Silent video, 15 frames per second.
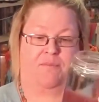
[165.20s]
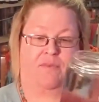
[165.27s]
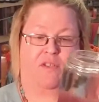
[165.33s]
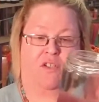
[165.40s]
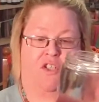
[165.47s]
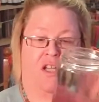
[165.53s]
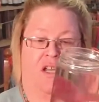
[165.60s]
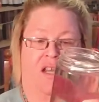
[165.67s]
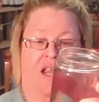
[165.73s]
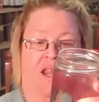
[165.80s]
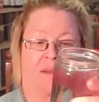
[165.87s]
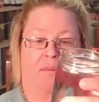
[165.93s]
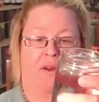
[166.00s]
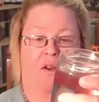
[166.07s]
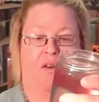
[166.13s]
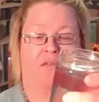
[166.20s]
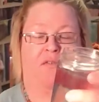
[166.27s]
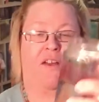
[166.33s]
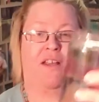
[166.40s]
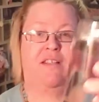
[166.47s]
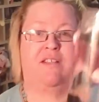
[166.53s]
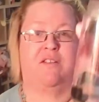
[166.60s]
Shungite
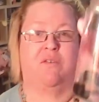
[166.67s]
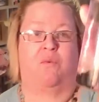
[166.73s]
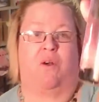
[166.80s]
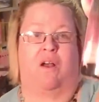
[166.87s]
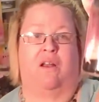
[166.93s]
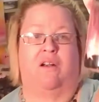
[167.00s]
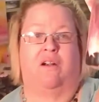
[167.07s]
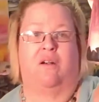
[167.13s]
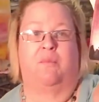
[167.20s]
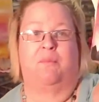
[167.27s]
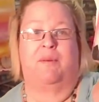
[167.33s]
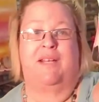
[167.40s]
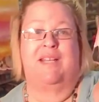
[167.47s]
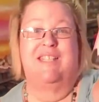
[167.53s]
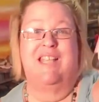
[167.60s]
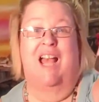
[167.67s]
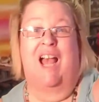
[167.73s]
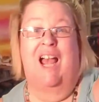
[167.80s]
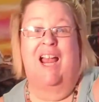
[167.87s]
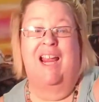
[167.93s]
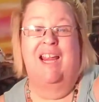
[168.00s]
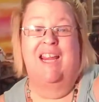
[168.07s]
purifies the water, but it's
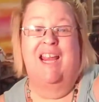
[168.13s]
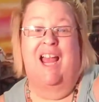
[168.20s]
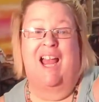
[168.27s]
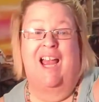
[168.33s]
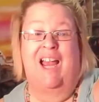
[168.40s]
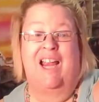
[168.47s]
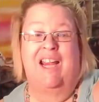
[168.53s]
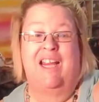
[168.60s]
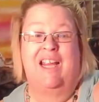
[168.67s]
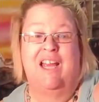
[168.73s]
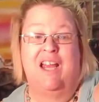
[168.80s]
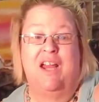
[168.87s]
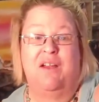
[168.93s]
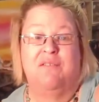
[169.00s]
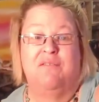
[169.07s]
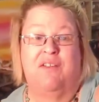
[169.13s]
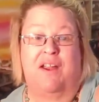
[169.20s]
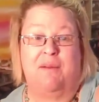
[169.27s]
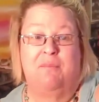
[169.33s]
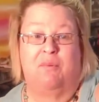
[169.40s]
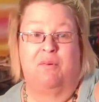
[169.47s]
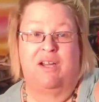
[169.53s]
high
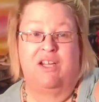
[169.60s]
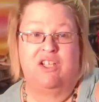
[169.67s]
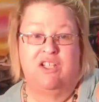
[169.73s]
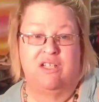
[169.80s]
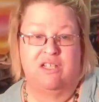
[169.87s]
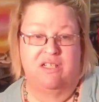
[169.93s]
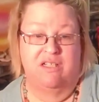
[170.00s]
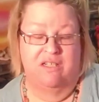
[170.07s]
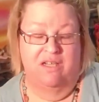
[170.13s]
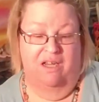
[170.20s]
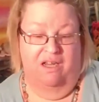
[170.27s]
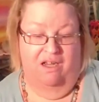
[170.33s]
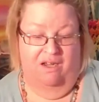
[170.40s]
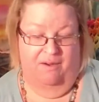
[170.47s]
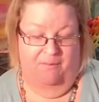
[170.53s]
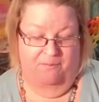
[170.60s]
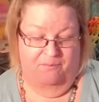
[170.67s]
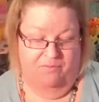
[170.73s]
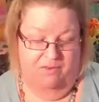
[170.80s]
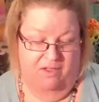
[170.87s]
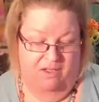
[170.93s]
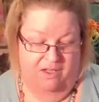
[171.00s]
vibration
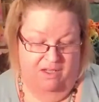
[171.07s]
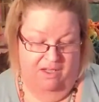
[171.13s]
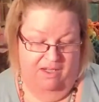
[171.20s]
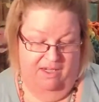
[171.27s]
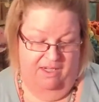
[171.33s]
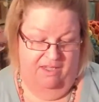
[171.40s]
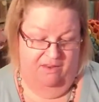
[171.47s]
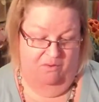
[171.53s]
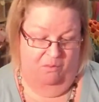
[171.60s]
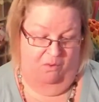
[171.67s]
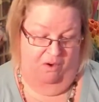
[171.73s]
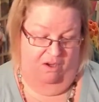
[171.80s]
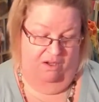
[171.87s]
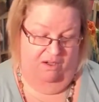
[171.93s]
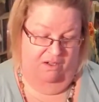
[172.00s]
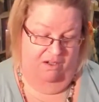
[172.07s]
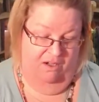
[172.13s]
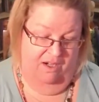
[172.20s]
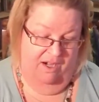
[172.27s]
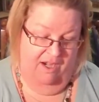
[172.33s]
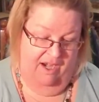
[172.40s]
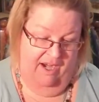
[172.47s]
in the water.
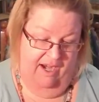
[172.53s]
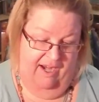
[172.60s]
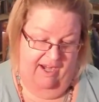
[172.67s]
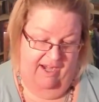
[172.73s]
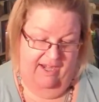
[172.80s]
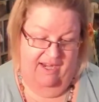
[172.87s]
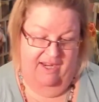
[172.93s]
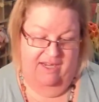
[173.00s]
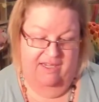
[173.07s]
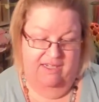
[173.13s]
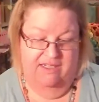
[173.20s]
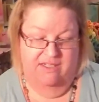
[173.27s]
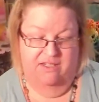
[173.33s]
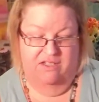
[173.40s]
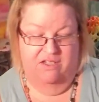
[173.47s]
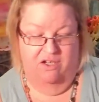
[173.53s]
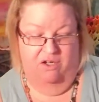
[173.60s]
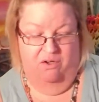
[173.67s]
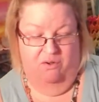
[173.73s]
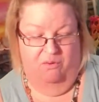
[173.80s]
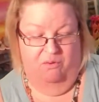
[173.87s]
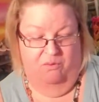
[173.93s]
And
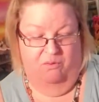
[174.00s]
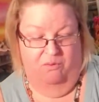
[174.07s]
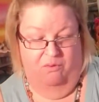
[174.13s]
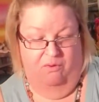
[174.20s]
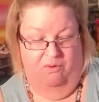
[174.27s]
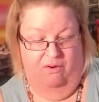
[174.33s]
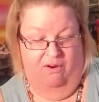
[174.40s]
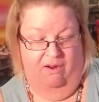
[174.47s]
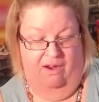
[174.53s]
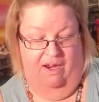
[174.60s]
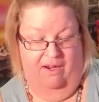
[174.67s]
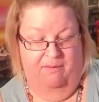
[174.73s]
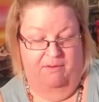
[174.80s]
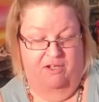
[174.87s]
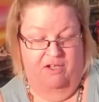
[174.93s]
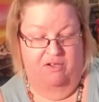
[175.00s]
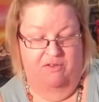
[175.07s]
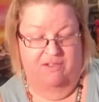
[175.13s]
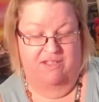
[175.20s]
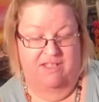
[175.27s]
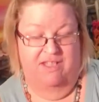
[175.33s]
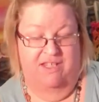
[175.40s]
so I
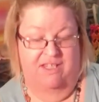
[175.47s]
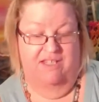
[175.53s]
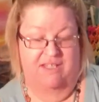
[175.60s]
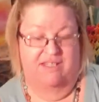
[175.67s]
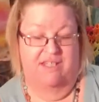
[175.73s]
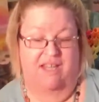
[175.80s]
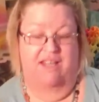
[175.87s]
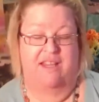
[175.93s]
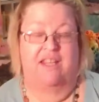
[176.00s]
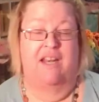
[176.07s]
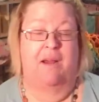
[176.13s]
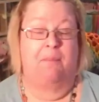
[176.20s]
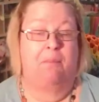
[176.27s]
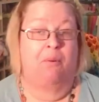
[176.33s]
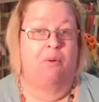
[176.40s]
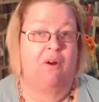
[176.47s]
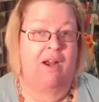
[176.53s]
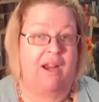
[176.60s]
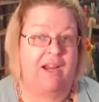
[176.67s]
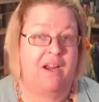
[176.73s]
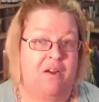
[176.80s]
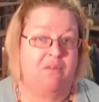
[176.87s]
use this, and then I
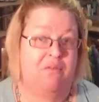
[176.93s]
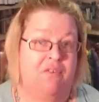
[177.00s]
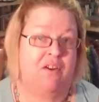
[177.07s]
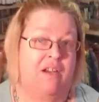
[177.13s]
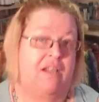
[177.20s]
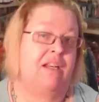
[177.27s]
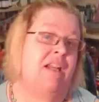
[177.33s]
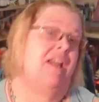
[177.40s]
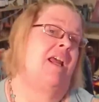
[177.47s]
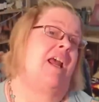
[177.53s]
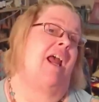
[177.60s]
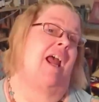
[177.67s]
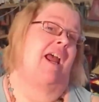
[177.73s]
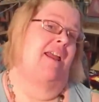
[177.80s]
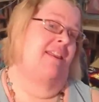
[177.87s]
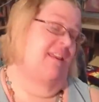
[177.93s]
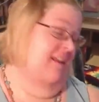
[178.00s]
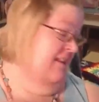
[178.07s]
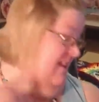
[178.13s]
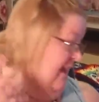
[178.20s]
pray over it, and then